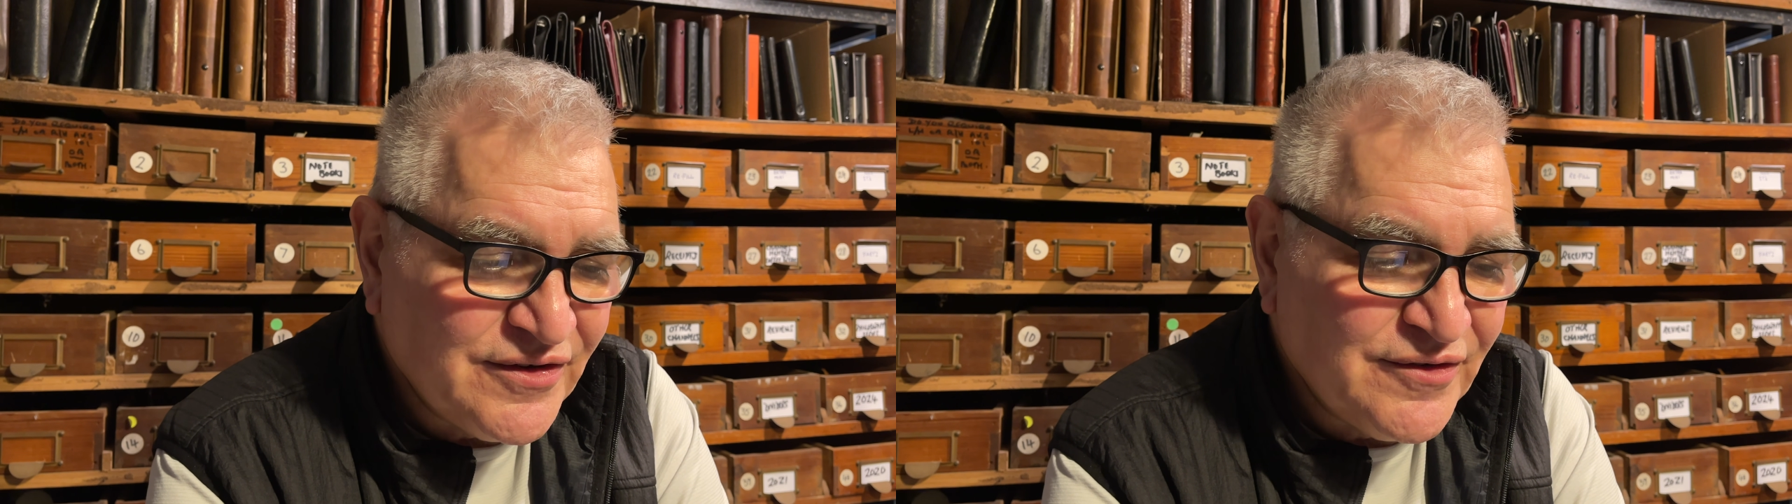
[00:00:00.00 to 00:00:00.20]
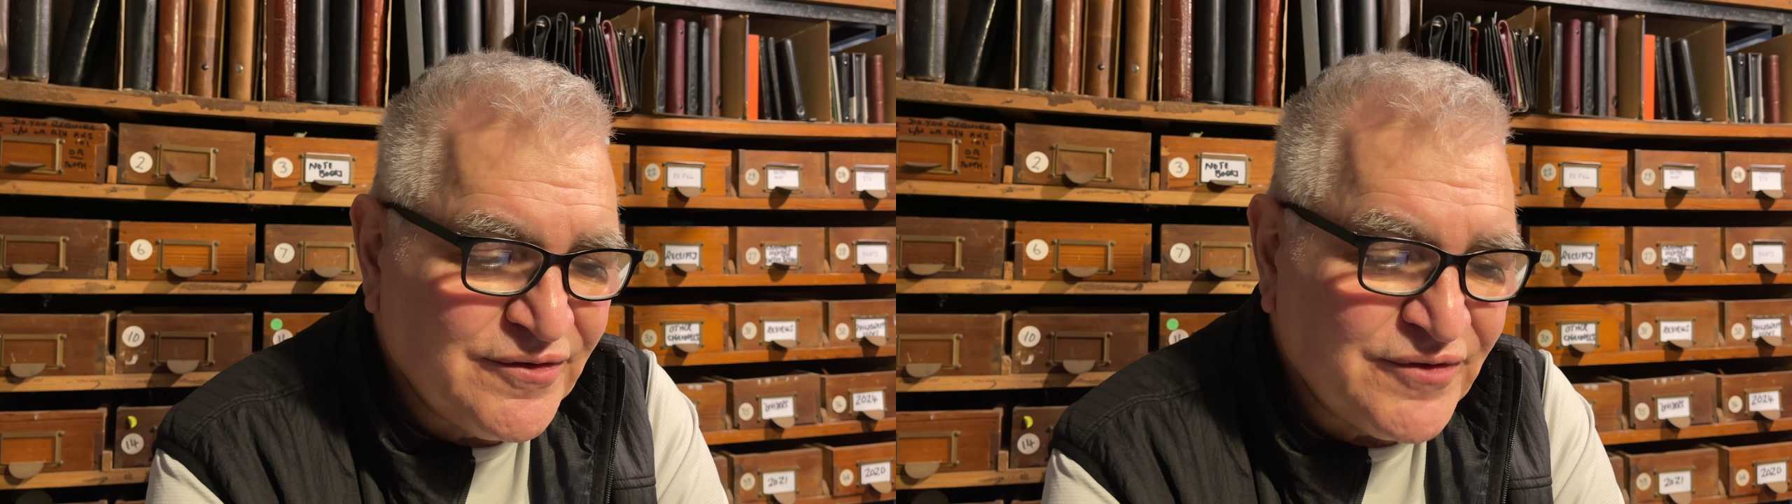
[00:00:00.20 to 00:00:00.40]

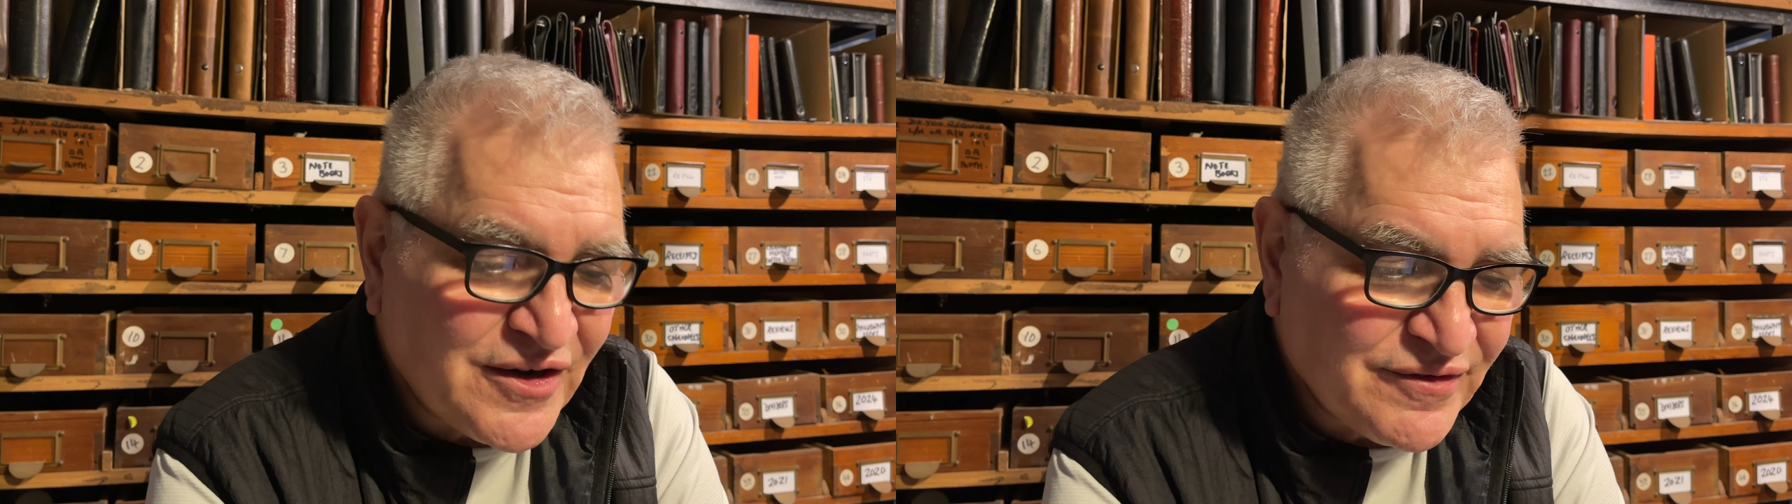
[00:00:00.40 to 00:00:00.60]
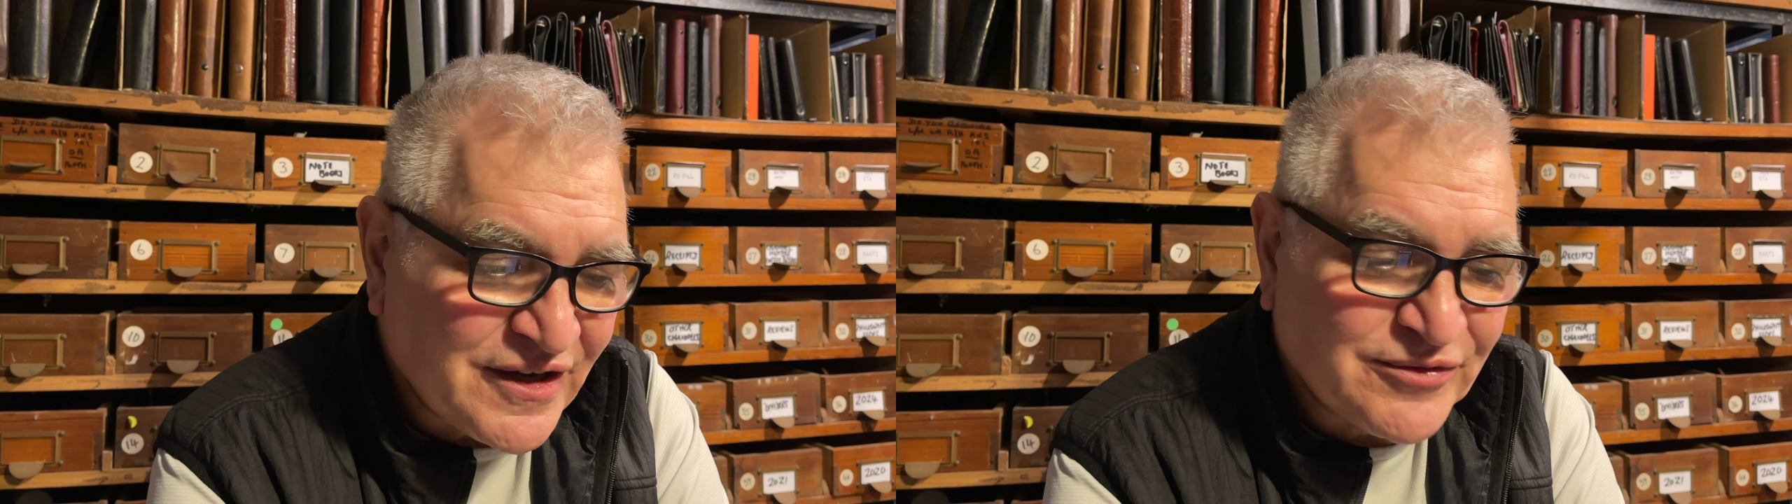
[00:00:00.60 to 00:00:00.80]

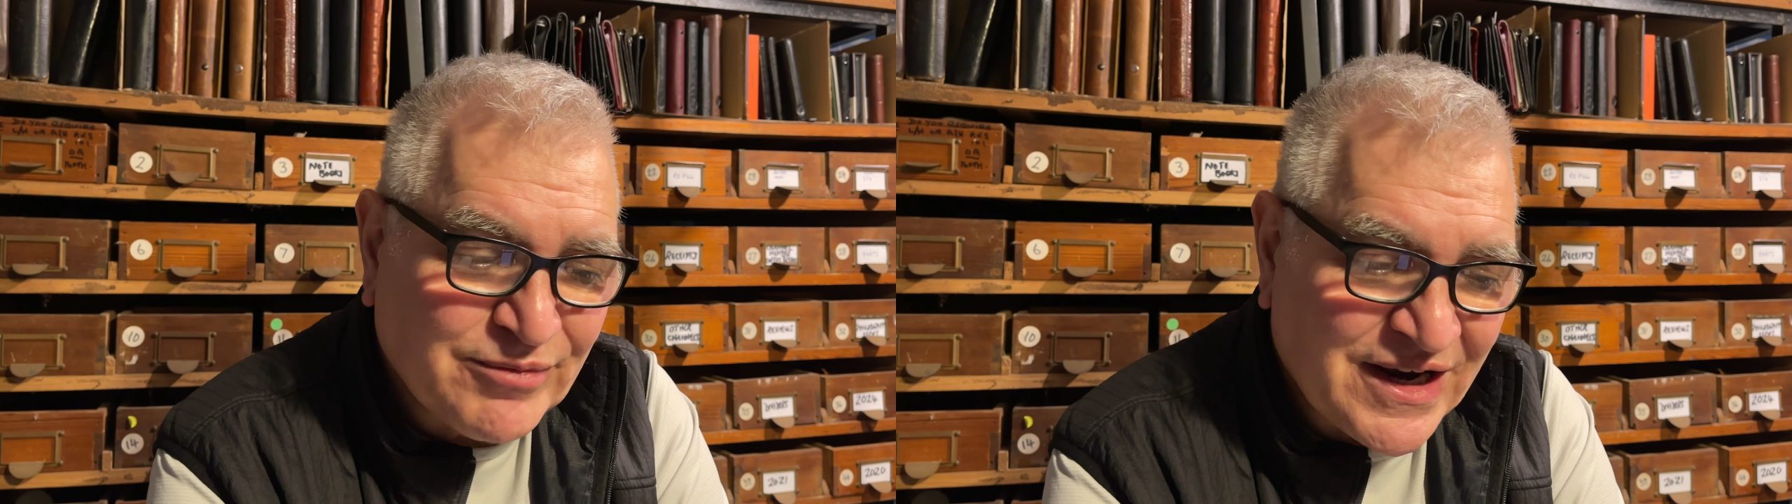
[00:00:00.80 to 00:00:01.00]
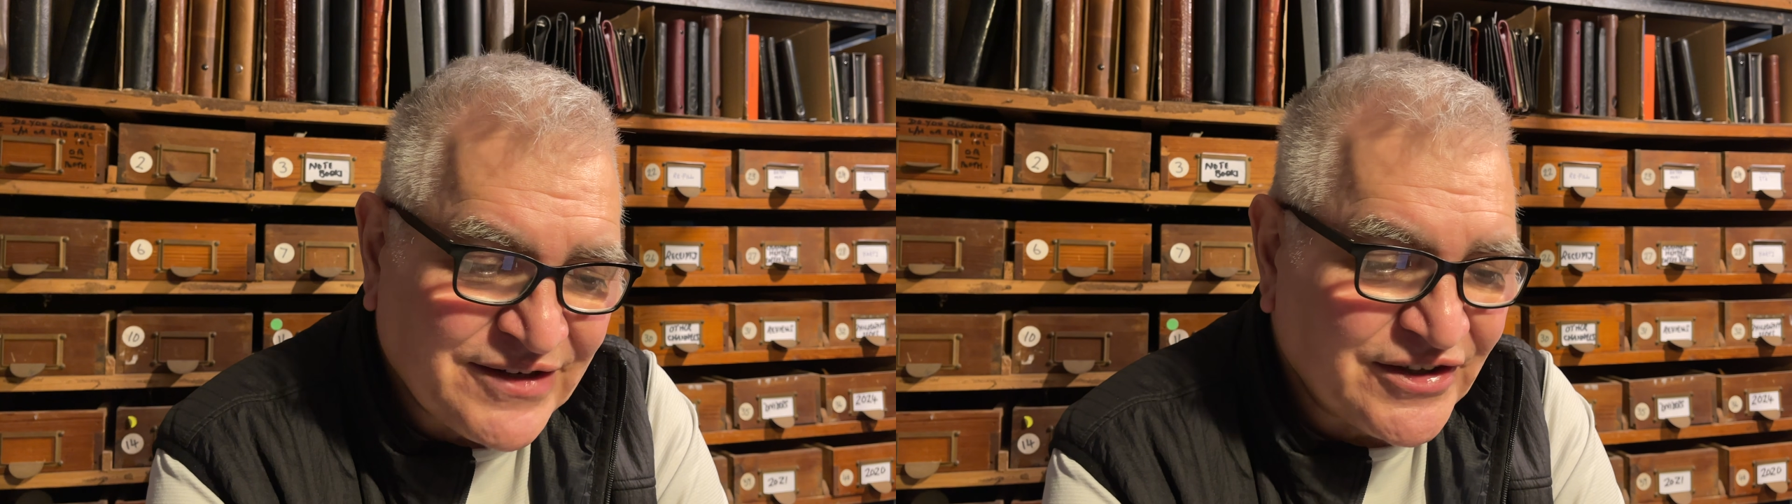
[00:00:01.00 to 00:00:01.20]
Filofax
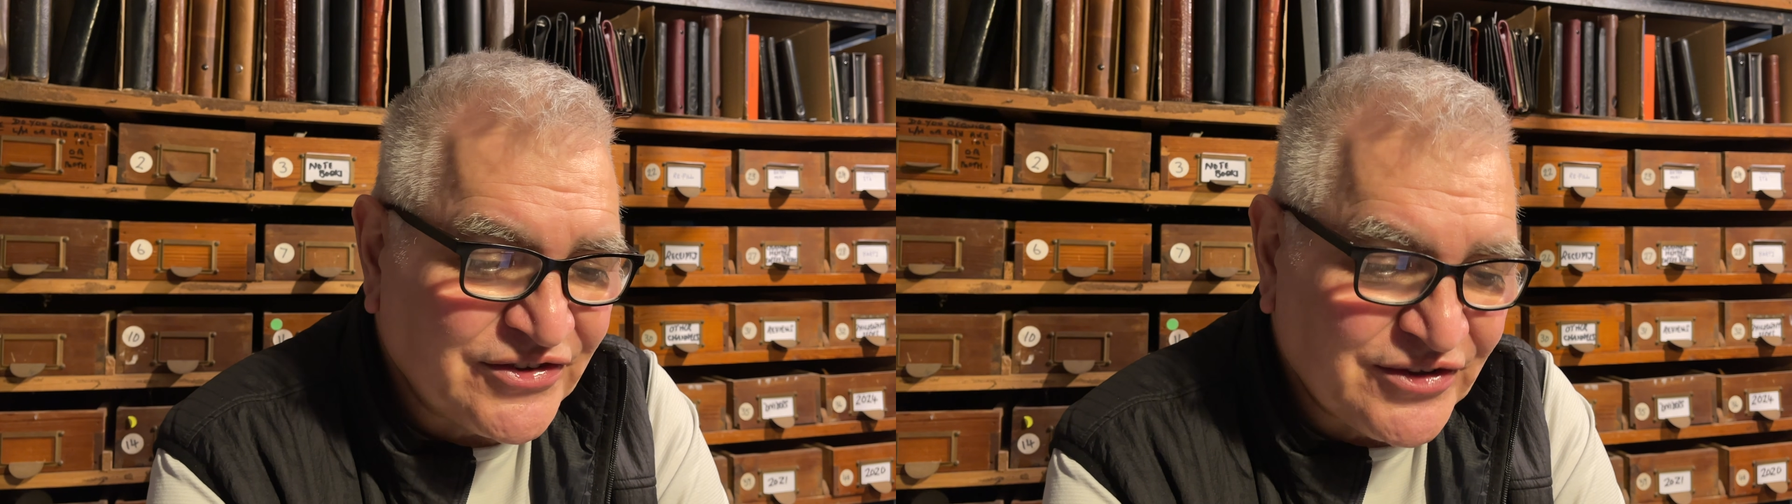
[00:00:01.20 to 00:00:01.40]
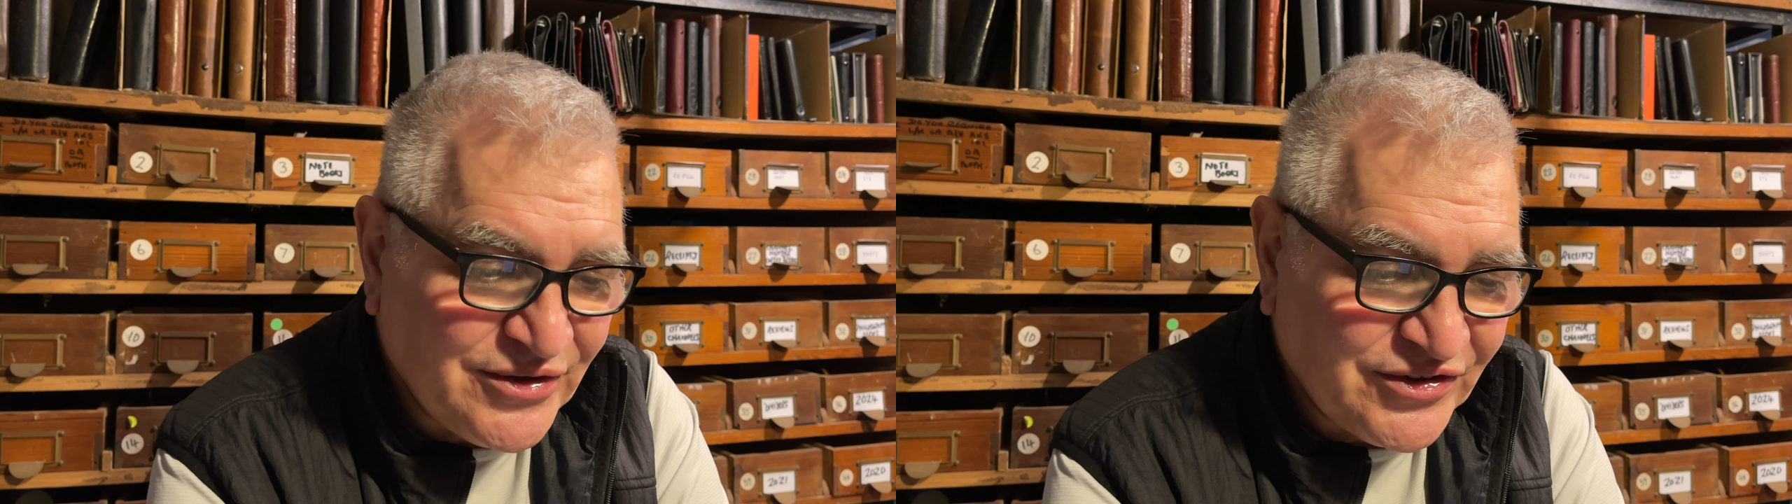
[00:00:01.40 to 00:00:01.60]
brand
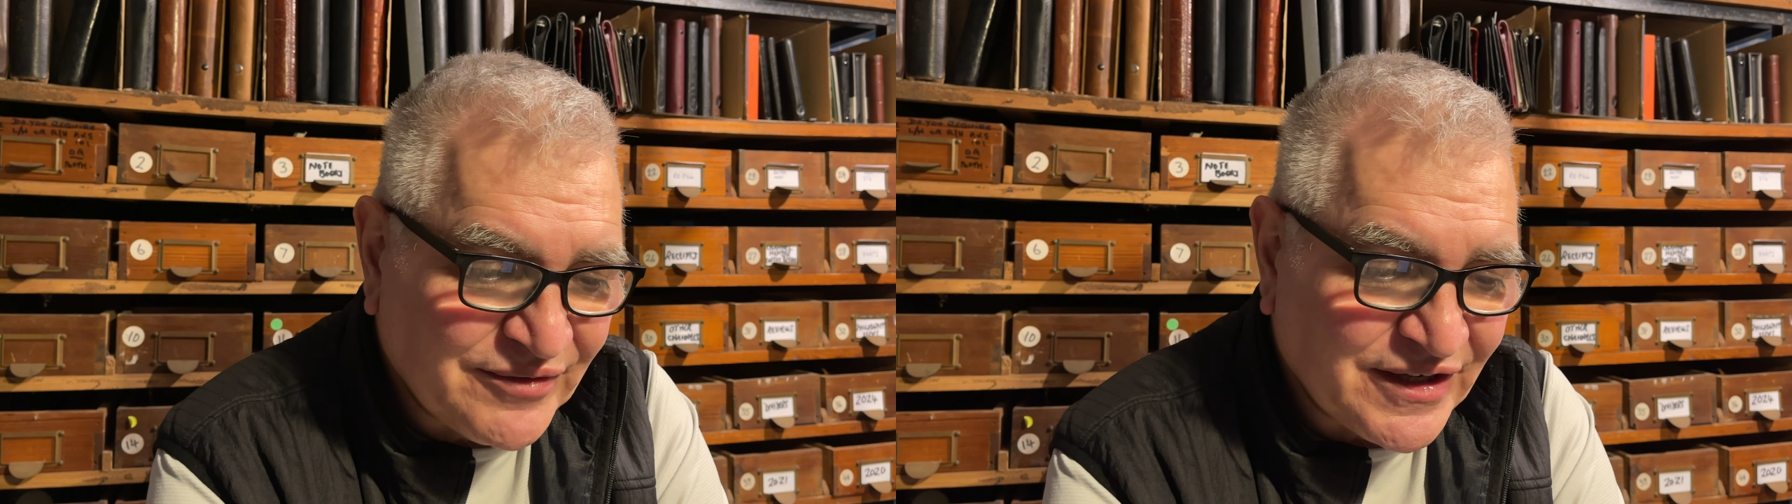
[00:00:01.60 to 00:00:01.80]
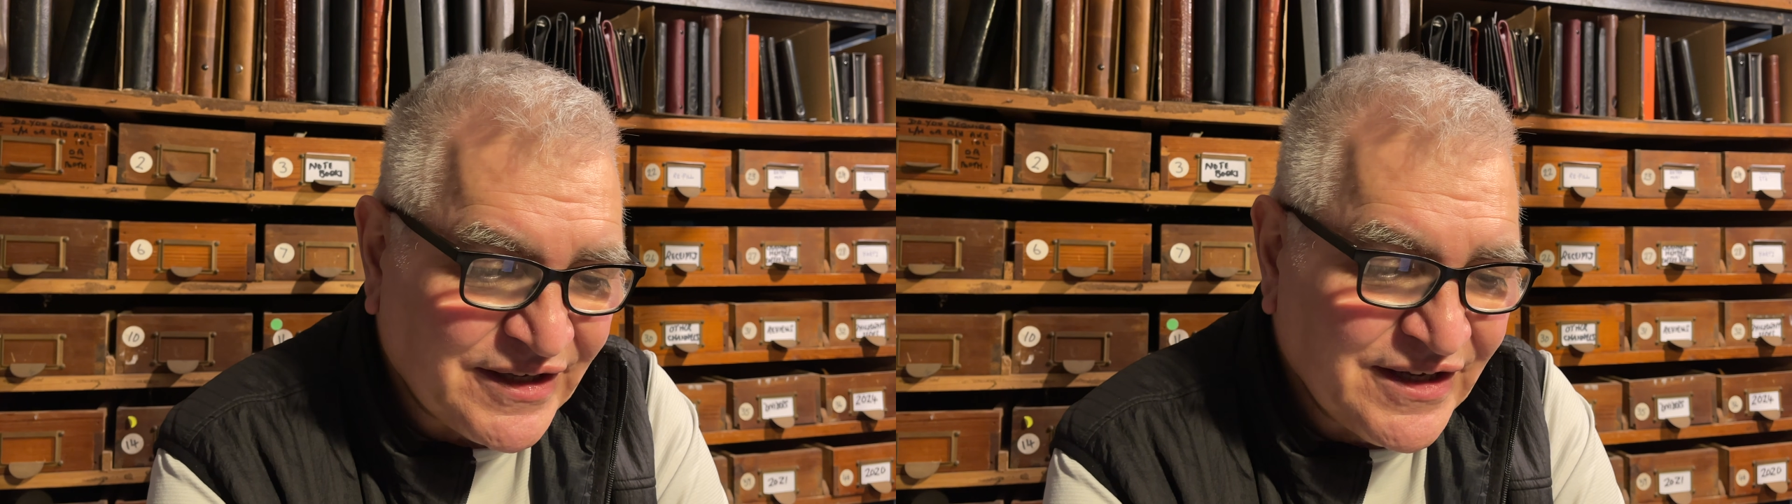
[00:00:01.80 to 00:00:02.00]

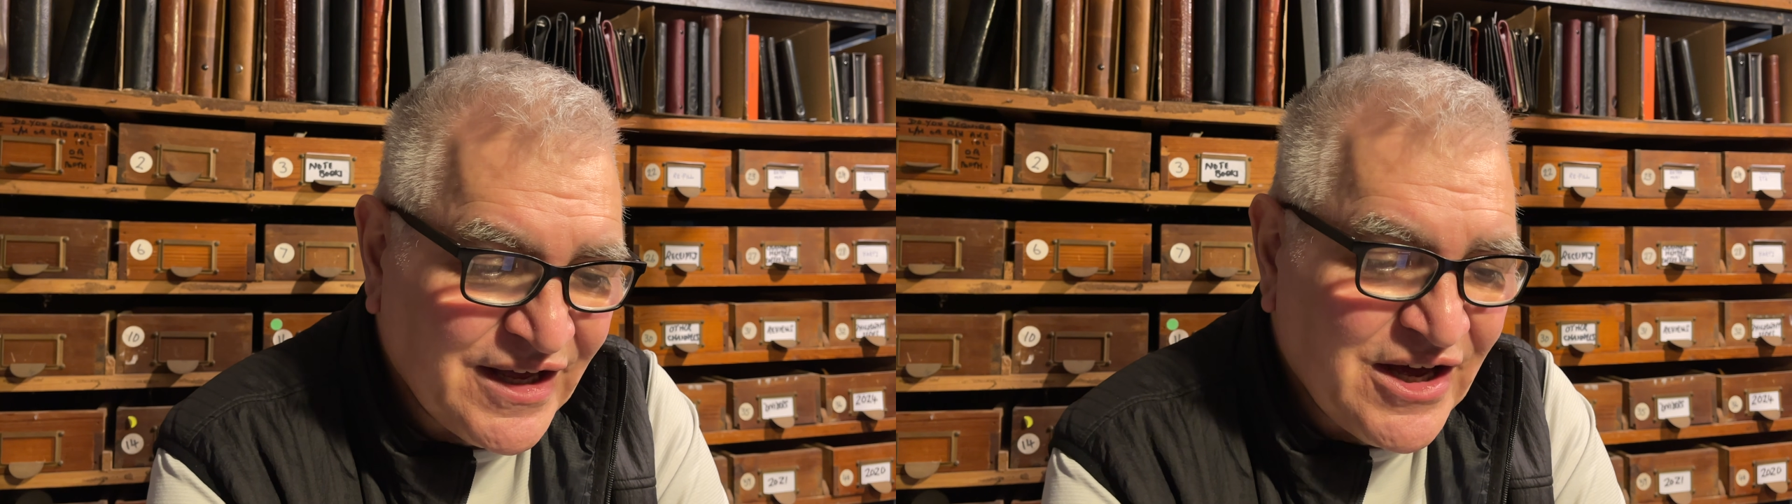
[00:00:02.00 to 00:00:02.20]
exclusively,